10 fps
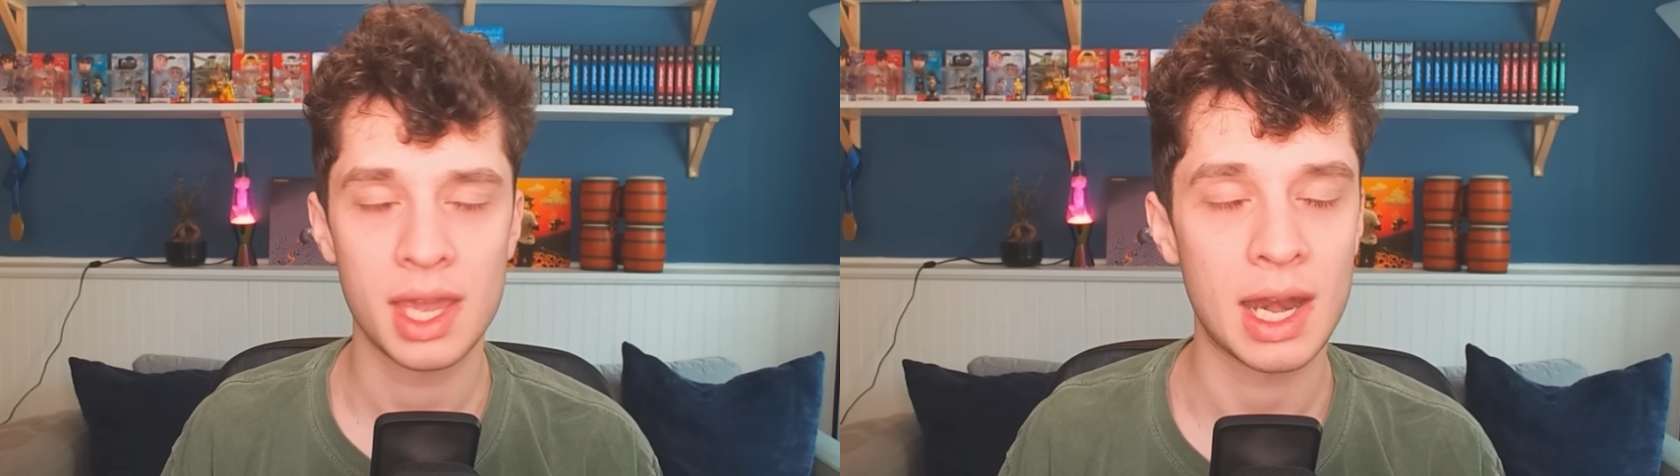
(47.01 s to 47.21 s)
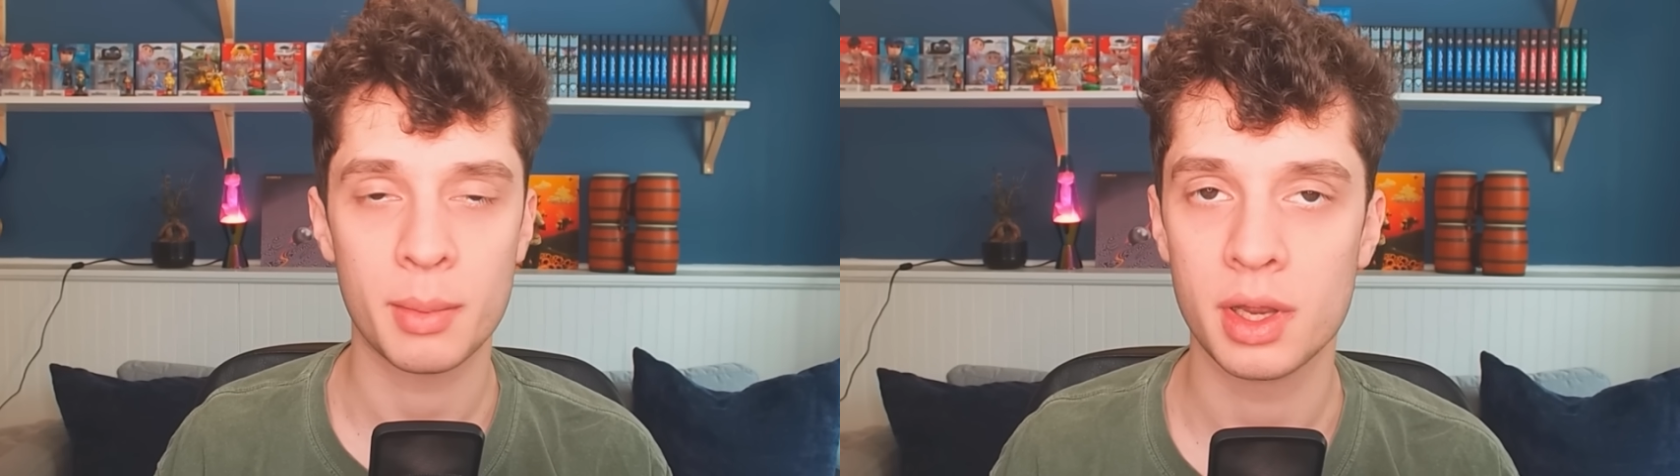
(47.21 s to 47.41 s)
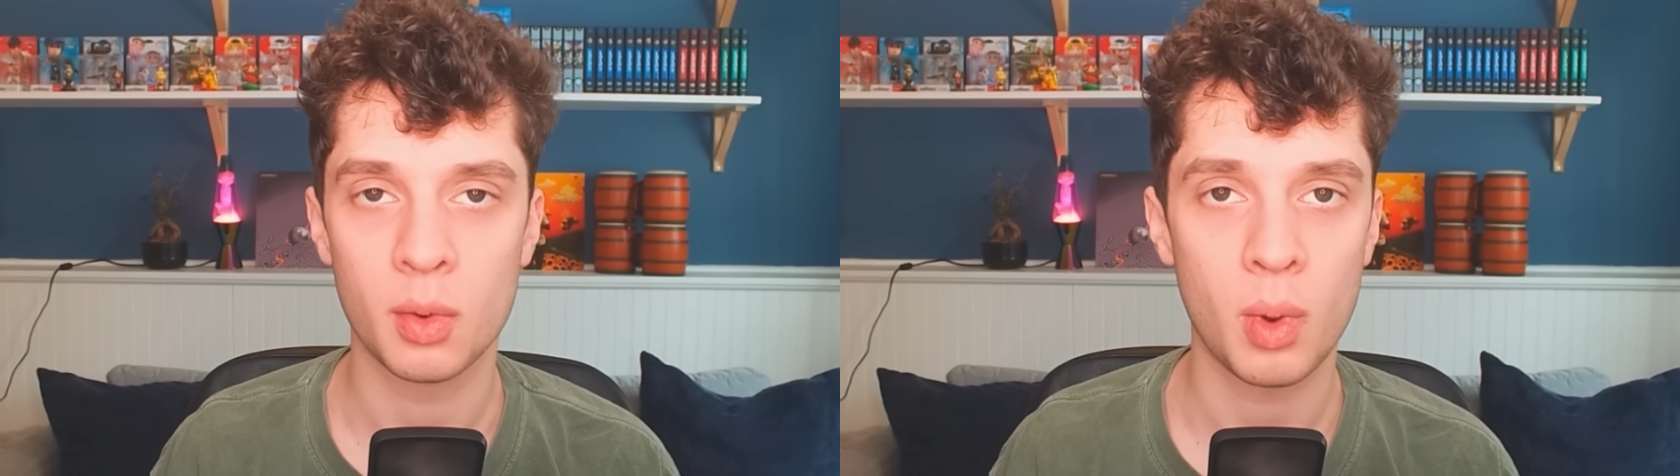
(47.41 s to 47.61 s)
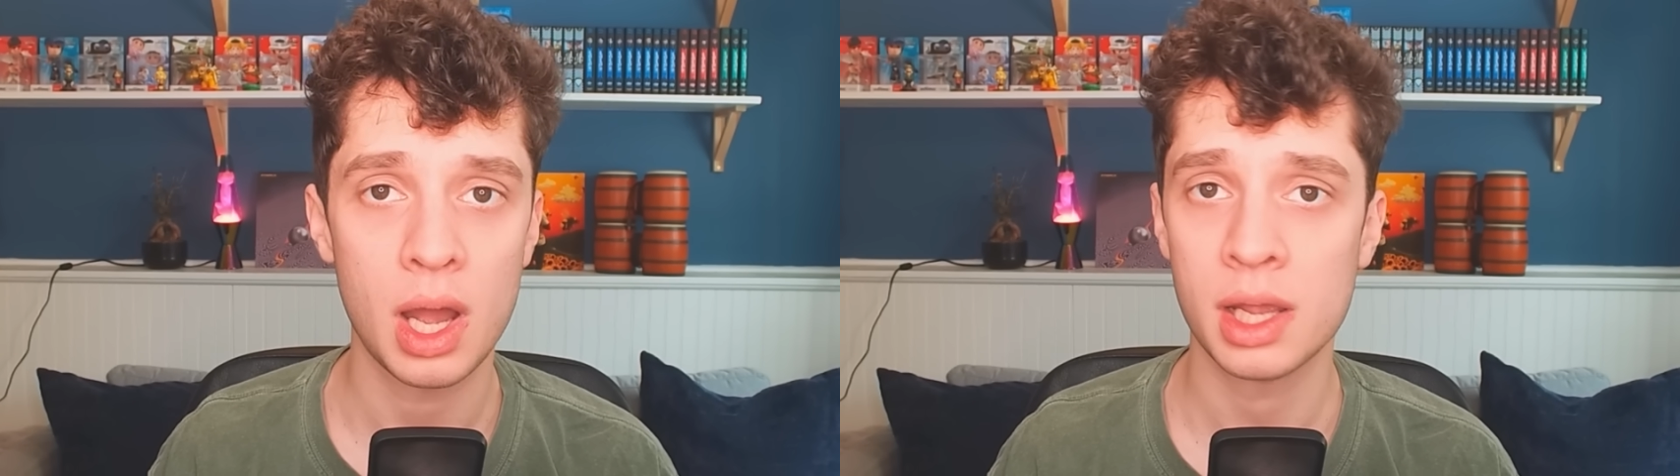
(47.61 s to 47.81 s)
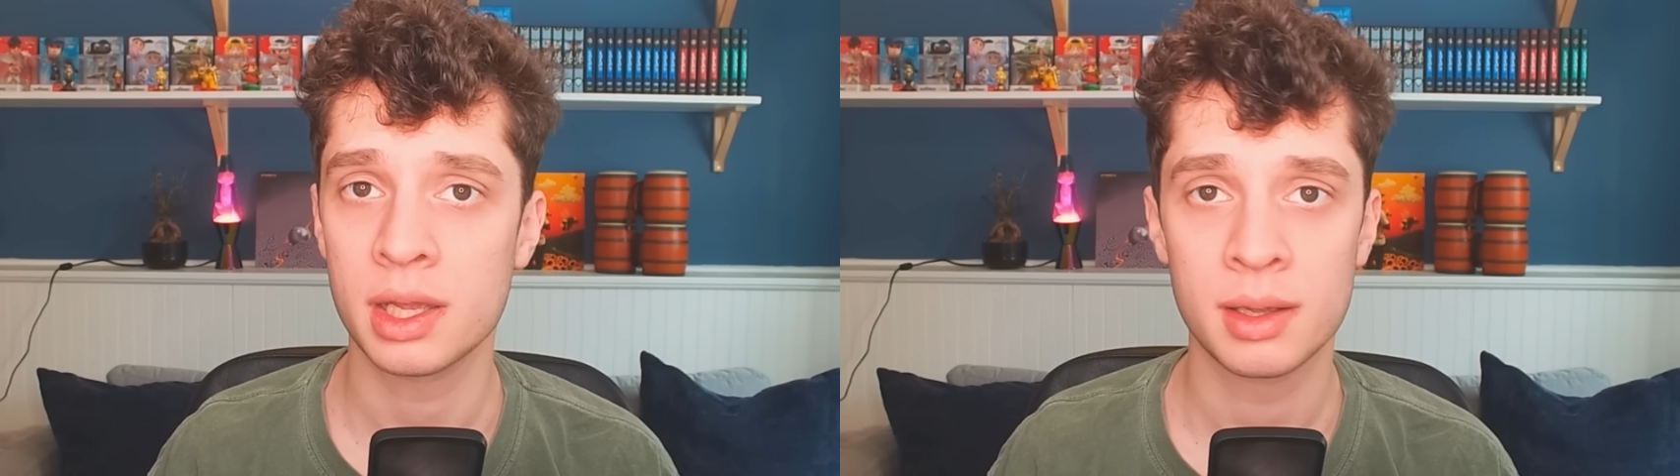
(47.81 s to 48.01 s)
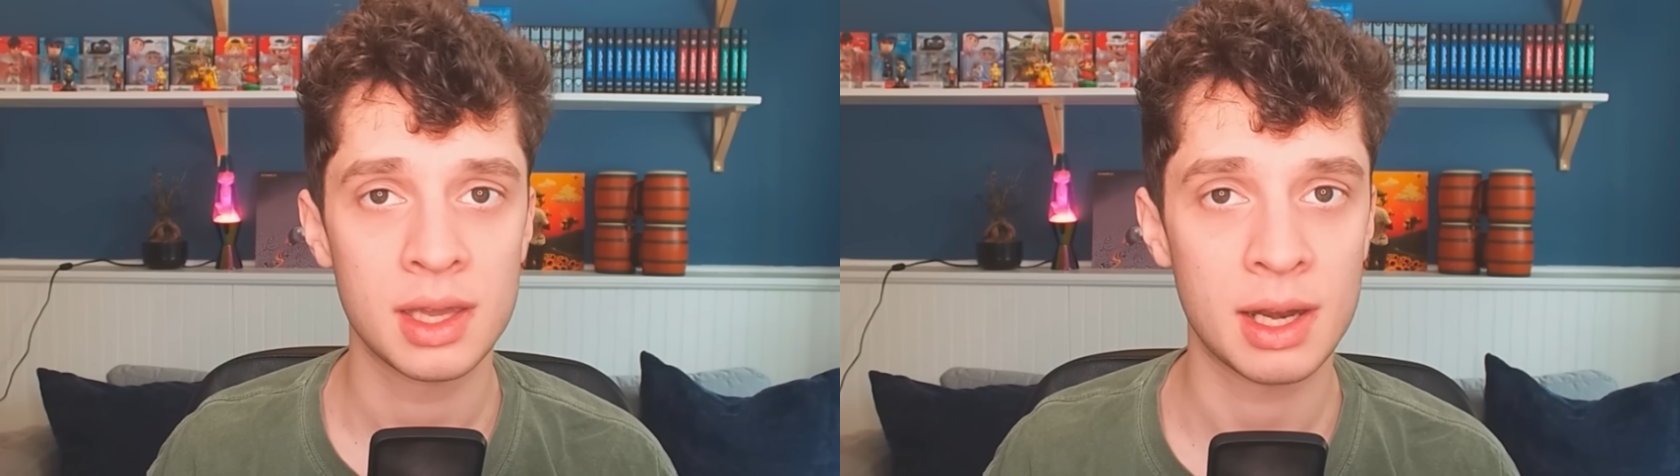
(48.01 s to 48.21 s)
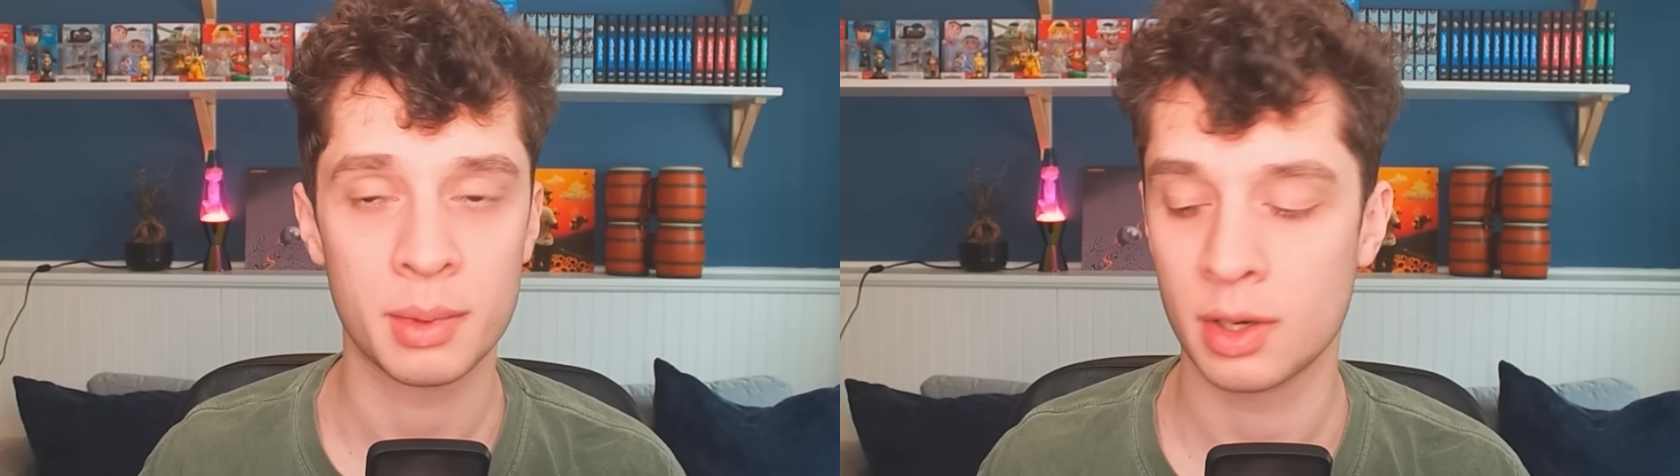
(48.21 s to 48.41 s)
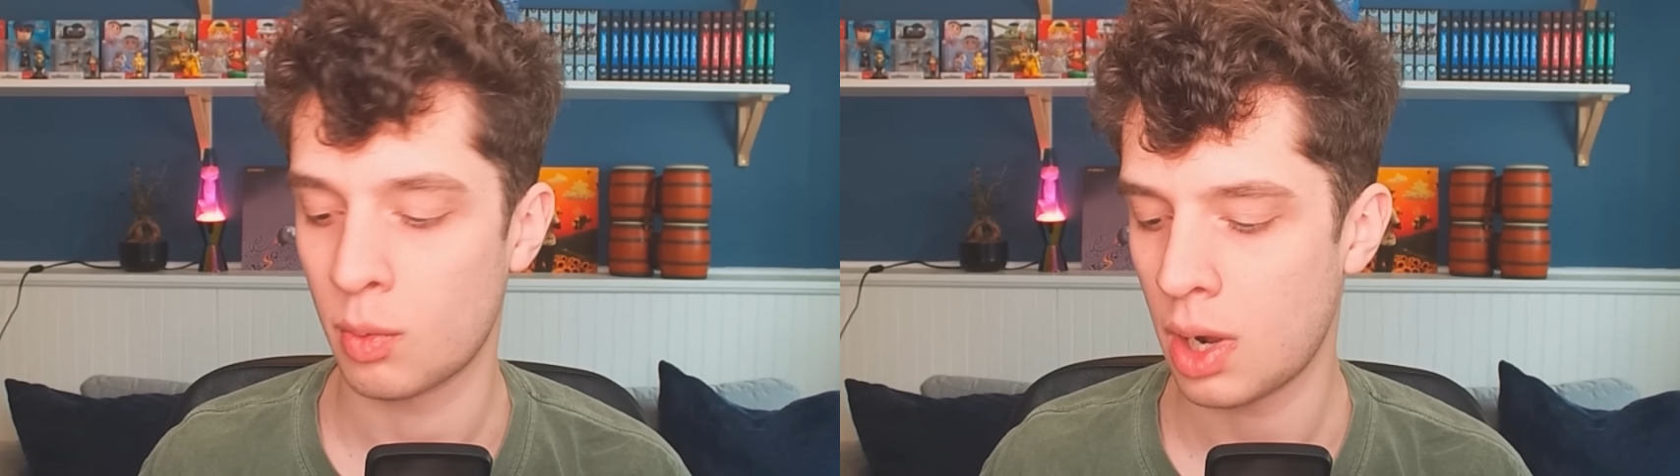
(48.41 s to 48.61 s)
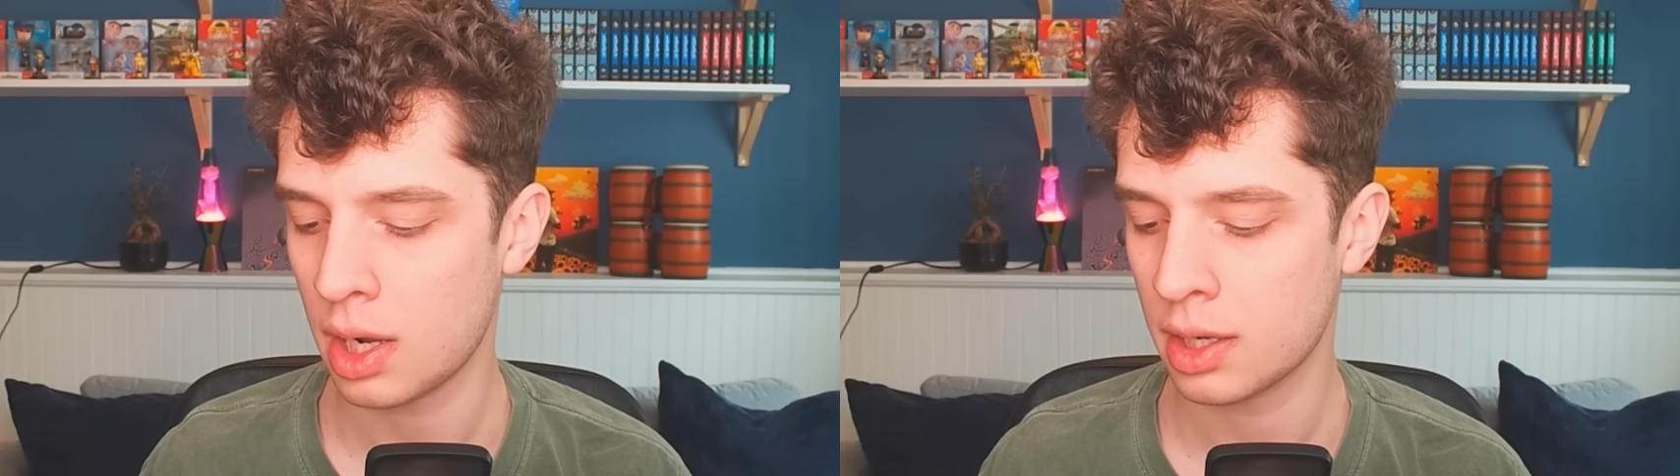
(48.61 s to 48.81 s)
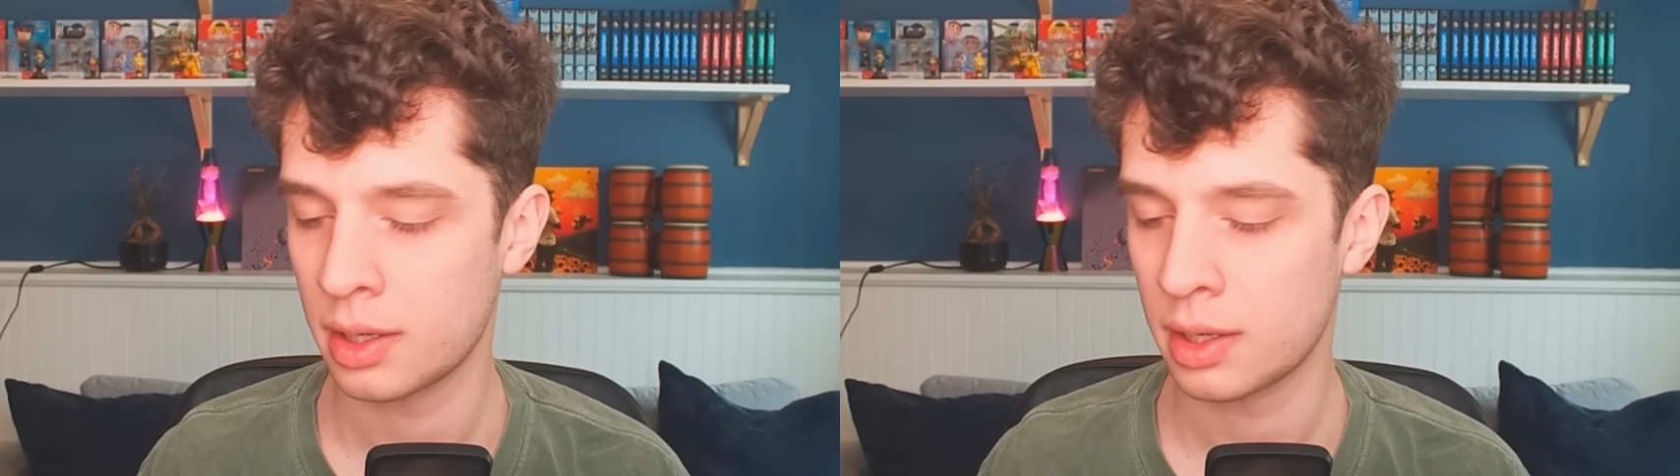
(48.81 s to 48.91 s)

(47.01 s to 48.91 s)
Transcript: I'm gonna walk, and I'm gonna walk,